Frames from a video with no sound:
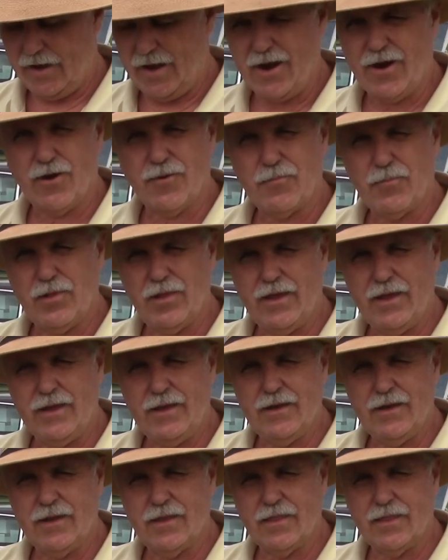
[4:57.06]

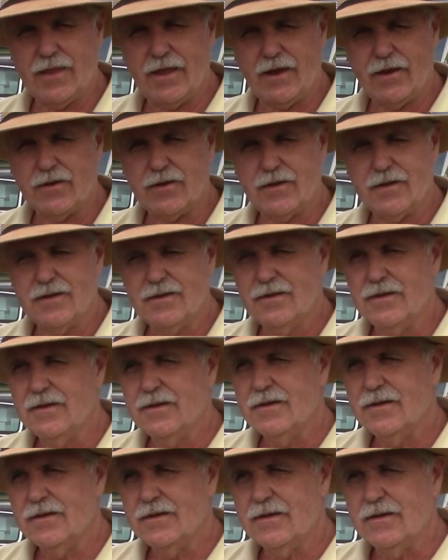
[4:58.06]
airplane that
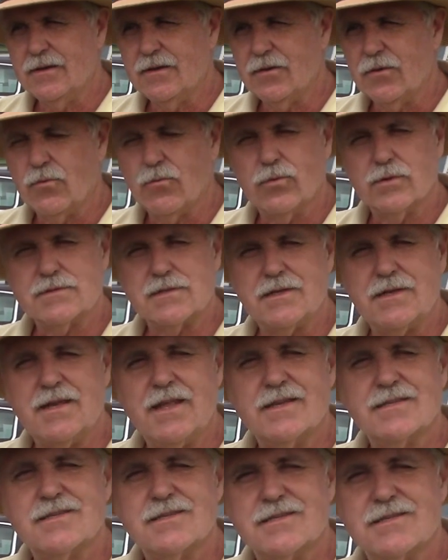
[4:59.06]
was a
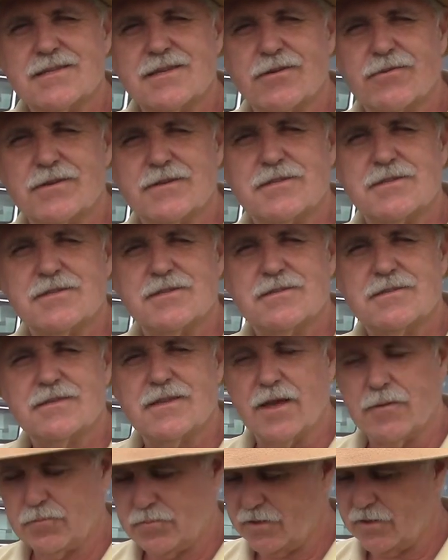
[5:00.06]
necessary
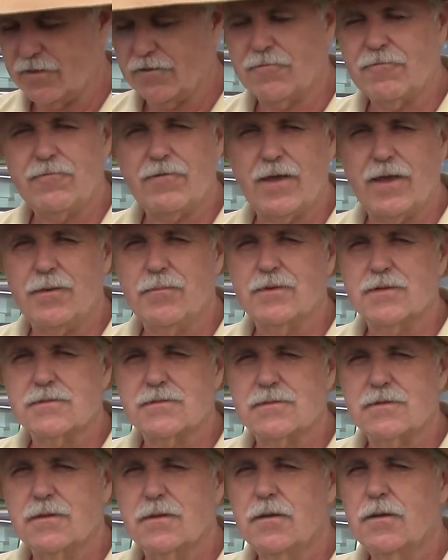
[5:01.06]
step to the
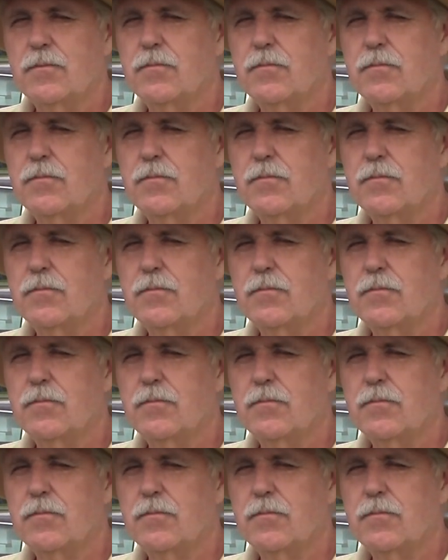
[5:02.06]
famous